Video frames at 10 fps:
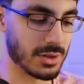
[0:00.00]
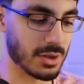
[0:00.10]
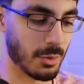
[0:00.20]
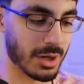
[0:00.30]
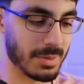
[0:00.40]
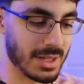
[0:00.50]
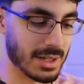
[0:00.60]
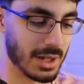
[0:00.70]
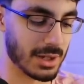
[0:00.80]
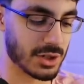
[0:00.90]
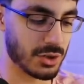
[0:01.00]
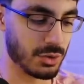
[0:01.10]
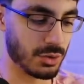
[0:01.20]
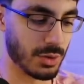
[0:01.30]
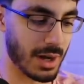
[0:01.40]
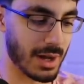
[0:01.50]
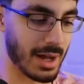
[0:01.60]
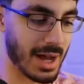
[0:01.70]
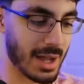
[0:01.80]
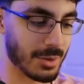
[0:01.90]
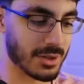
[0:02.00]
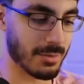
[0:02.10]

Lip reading: You don't want to be too high with